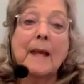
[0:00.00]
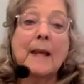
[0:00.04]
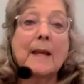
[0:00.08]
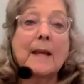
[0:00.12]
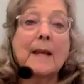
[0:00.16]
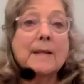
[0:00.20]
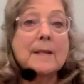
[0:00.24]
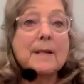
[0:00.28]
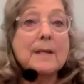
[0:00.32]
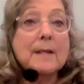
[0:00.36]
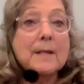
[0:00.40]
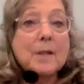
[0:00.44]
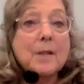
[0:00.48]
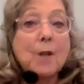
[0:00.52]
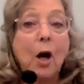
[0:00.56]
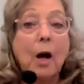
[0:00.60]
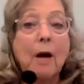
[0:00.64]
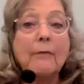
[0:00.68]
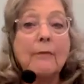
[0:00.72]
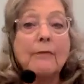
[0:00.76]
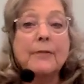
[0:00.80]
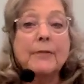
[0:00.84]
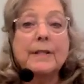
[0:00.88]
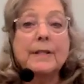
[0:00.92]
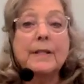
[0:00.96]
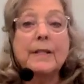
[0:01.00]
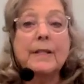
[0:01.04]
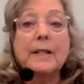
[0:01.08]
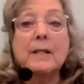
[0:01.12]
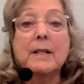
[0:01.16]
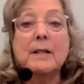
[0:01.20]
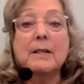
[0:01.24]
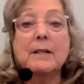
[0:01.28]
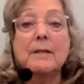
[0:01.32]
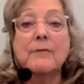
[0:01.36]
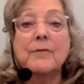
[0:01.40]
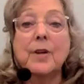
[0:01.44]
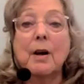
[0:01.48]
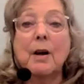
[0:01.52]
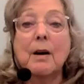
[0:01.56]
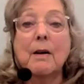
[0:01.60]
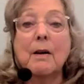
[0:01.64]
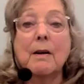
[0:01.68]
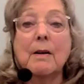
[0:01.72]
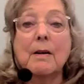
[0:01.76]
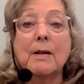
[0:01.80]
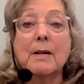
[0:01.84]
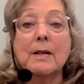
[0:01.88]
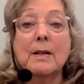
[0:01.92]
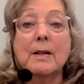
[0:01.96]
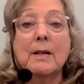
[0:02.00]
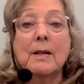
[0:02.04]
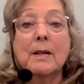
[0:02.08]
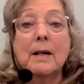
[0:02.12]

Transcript: It's a softening of the heart,